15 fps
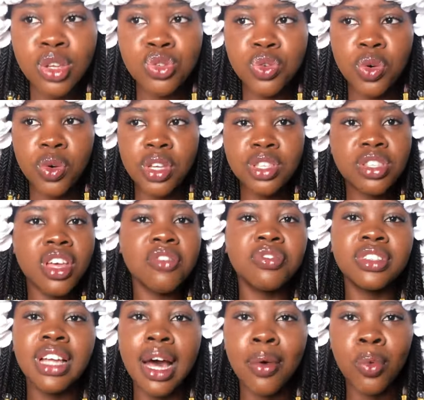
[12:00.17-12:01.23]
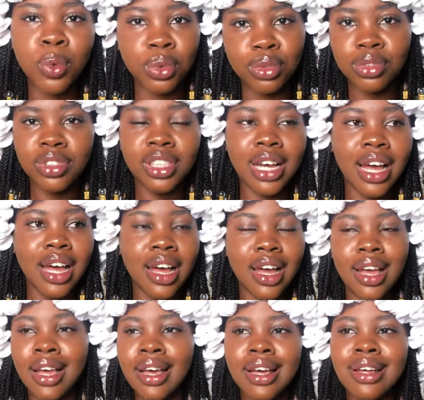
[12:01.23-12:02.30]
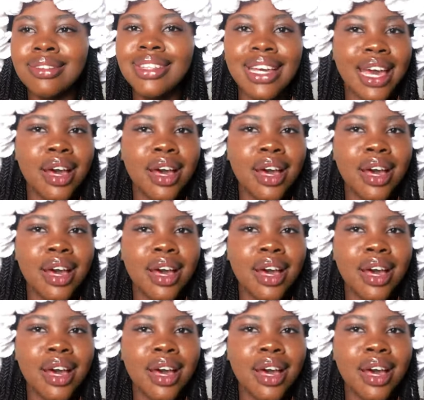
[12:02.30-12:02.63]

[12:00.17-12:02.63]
So it's not even that one. The